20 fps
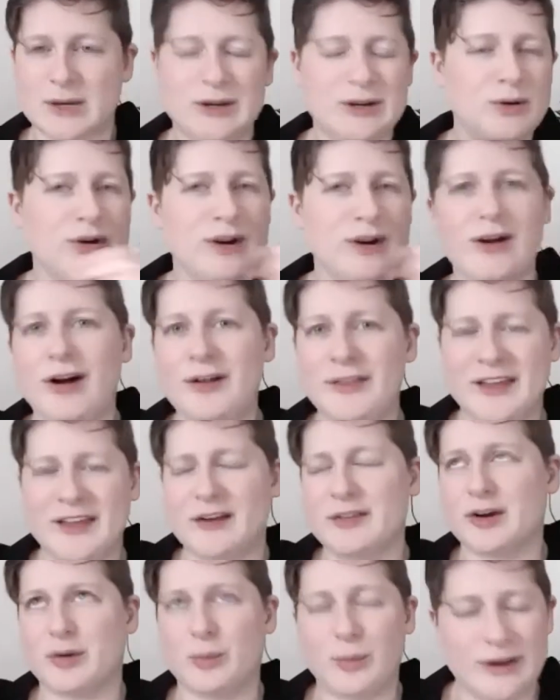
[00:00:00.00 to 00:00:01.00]
So ignoring
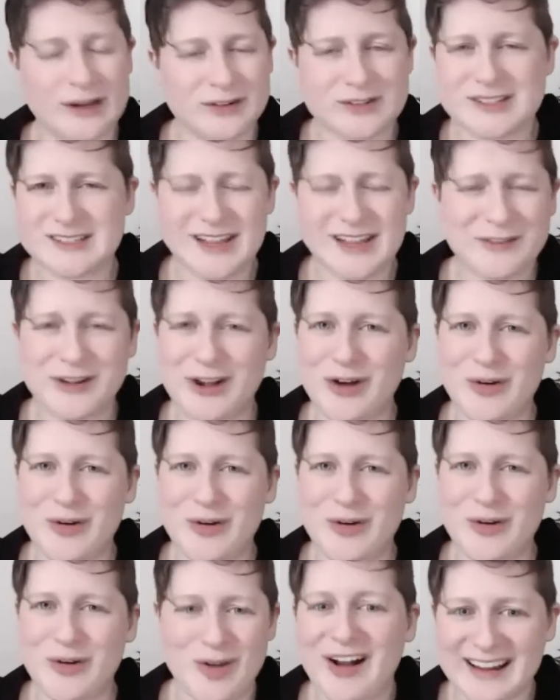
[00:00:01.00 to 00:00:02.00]
all the other weird stuff
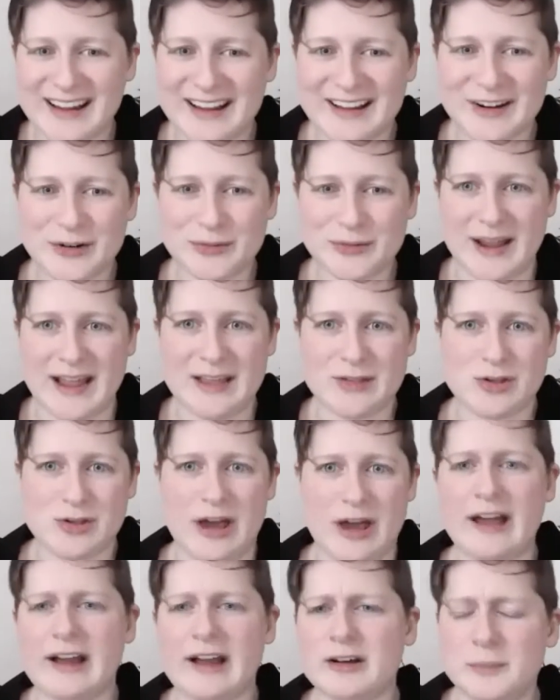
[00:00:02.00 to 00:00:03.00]
going on here,
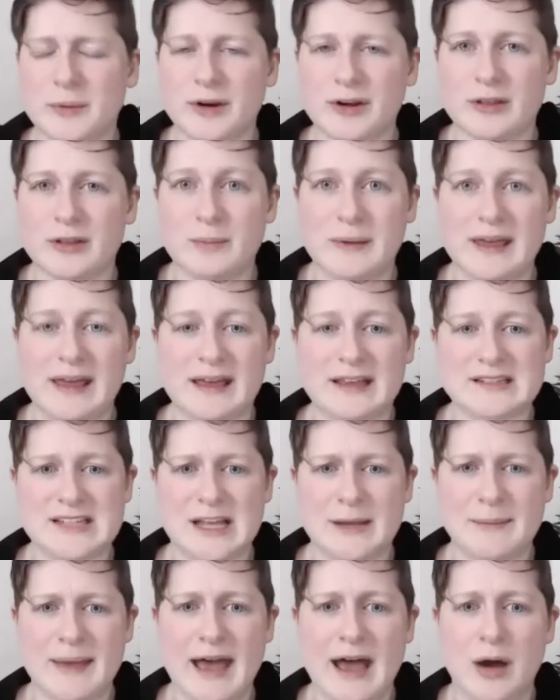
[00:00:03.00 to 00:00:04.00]
right? Childbirth
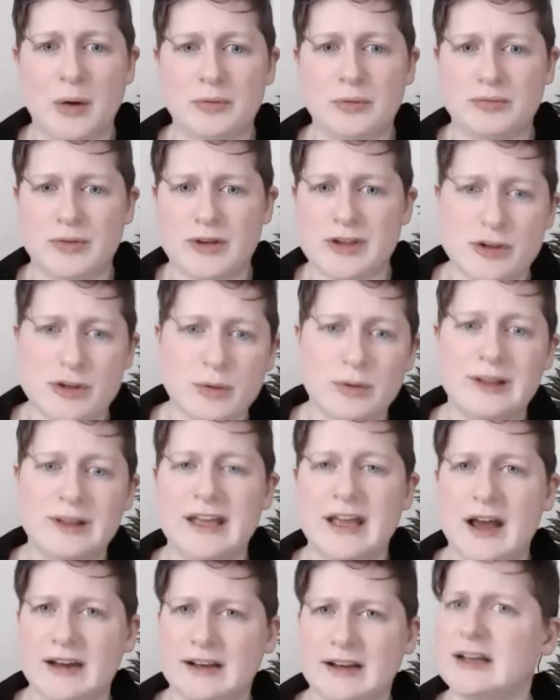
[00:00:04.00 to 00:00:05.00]
being somehow
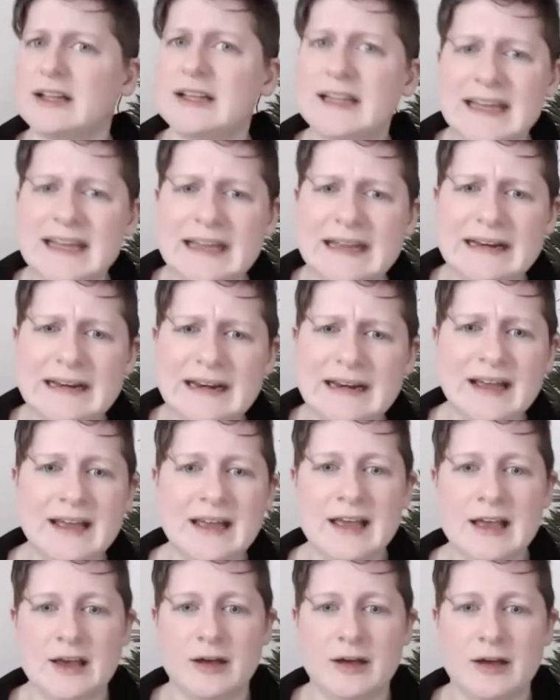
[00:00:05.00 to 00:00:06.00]
ritually
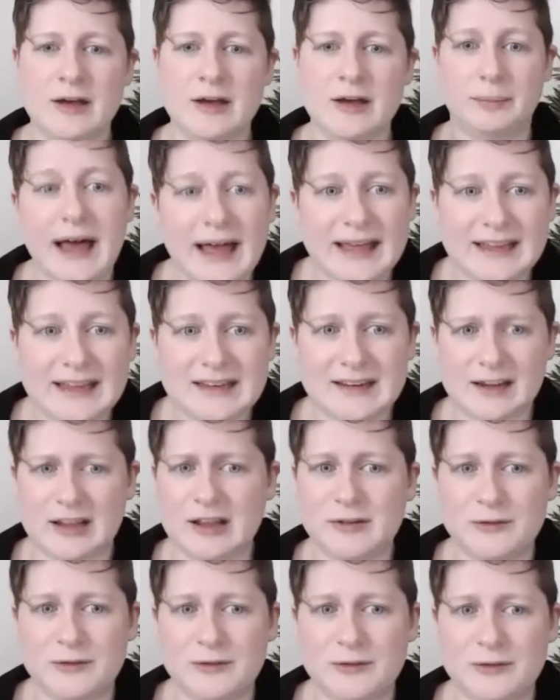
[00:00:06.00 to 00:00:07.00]
unclean,
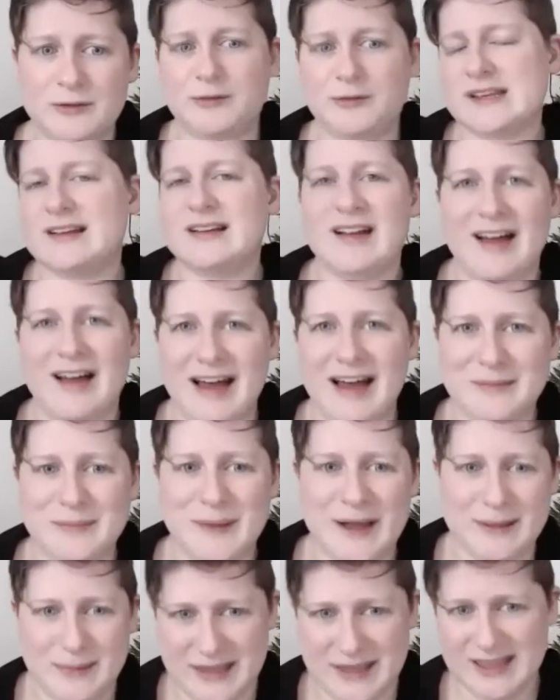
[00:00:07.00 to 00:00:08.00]
blood confusing
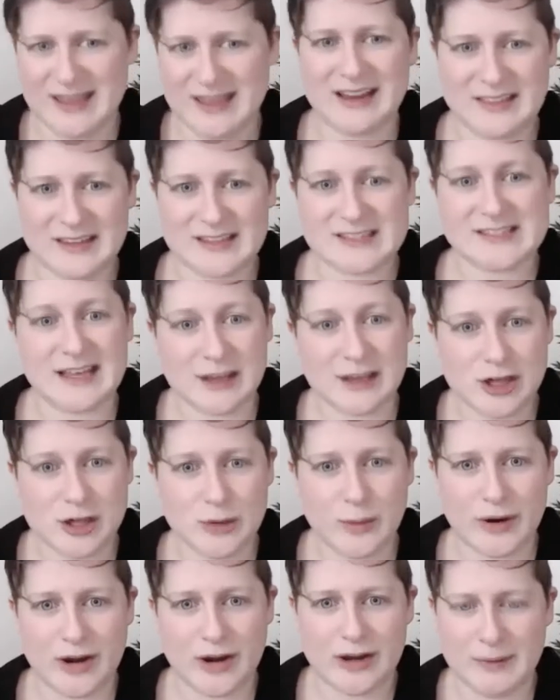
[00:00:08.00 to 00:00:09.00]
God by being in the
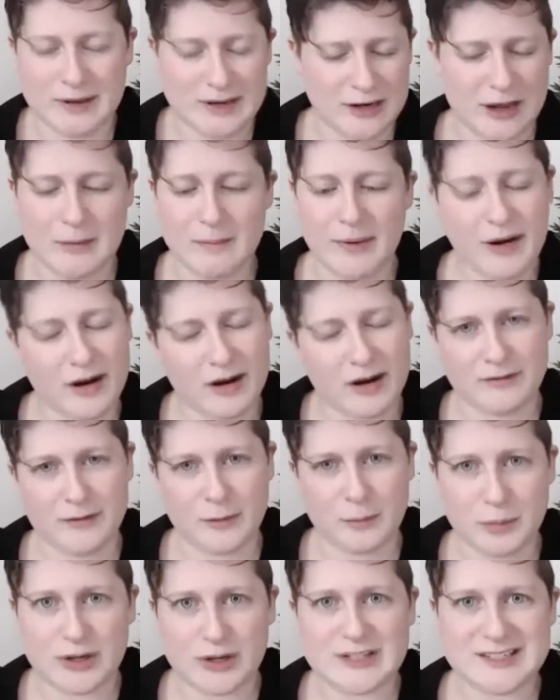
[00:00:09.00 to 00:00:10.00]
sanctuary but not
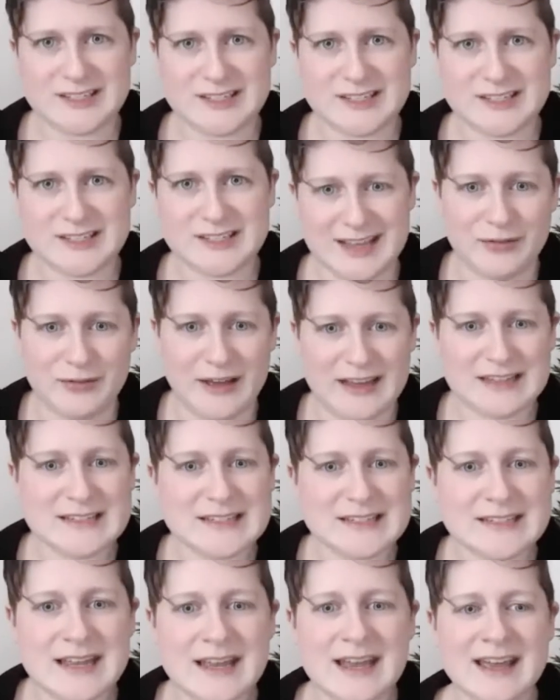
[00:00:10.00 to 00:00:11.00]
part of a priest
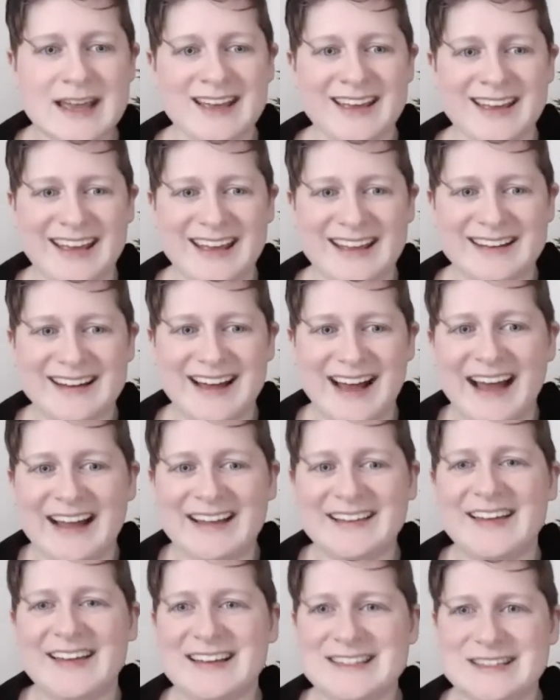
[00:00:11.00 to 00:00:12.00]
sacrifice. It
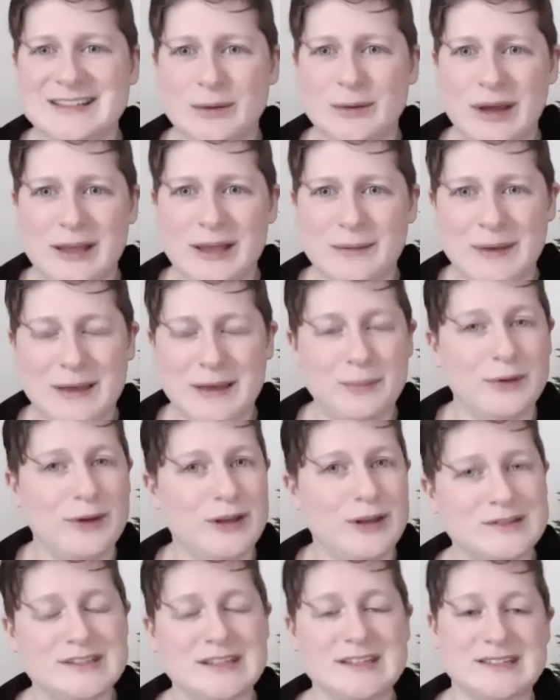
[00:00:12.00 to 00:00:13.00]
highlights the way
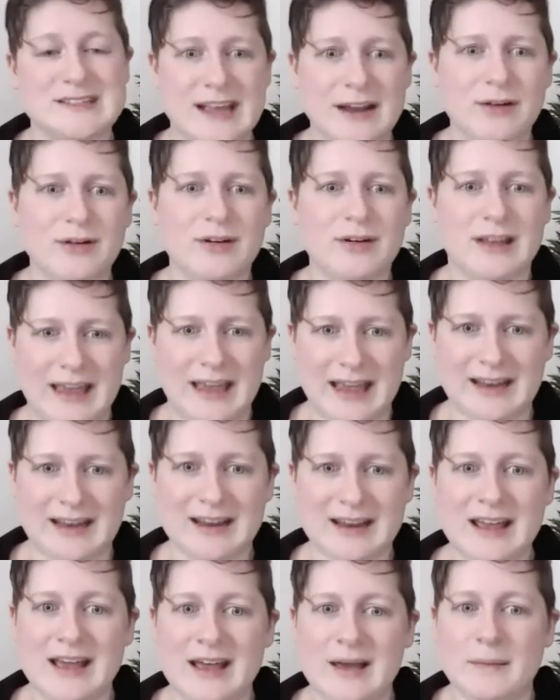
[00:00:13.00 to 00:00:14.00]
people used to
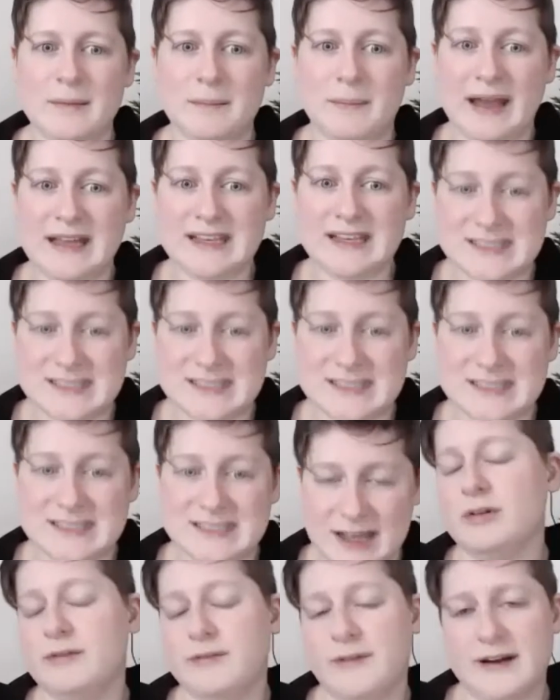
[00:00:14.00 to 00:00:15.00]
segregate by
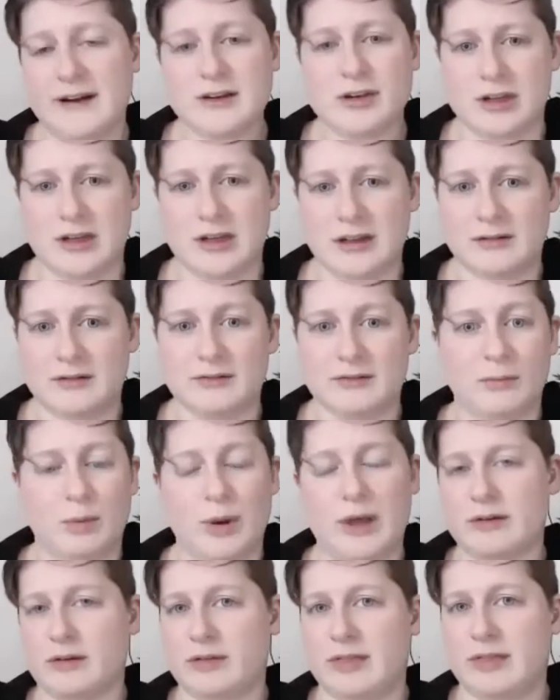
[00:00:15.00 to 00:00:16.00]
sexual
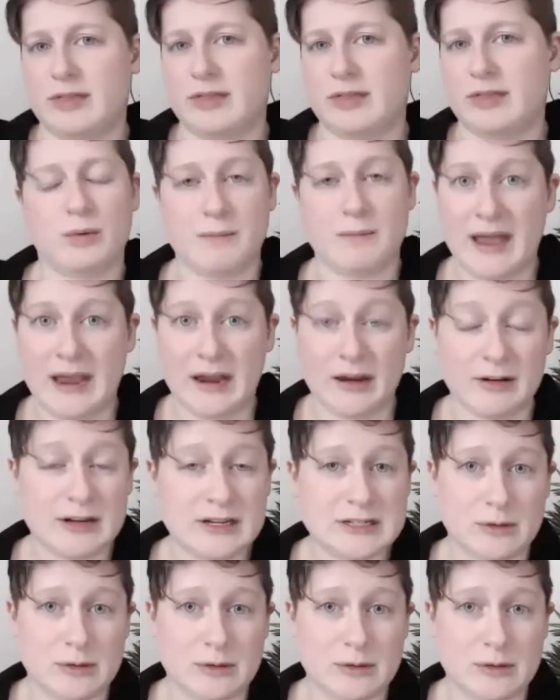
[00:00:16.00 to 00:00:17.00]
function, whether they were the
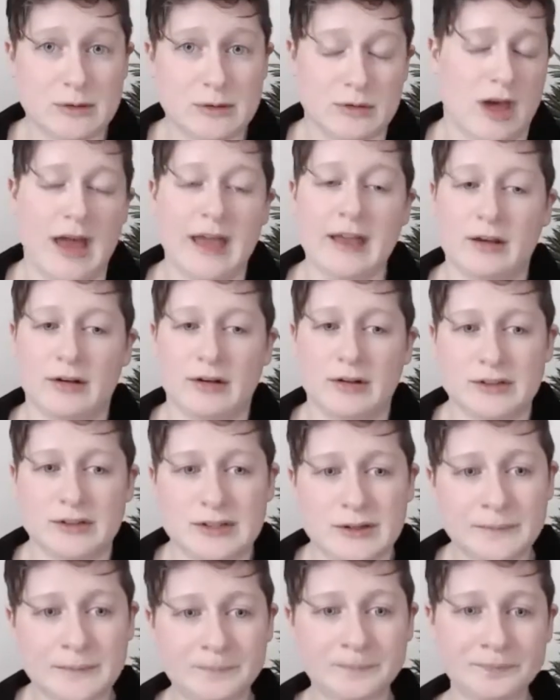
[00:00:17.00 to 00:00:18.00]
parent or the
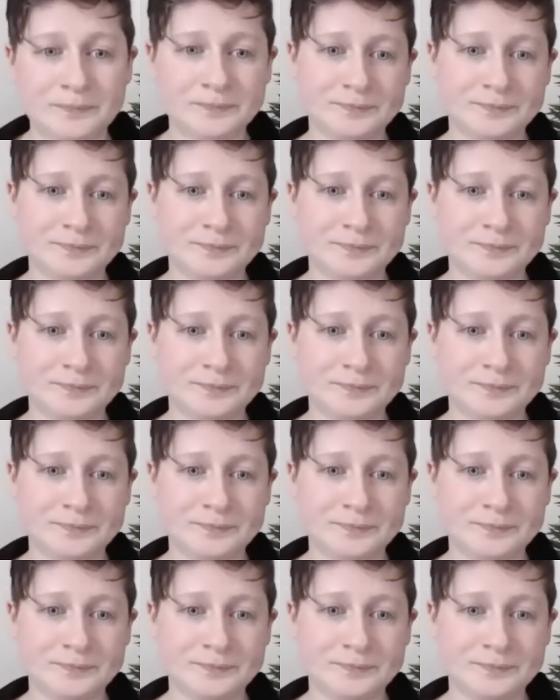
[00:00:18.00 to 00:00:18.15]
child.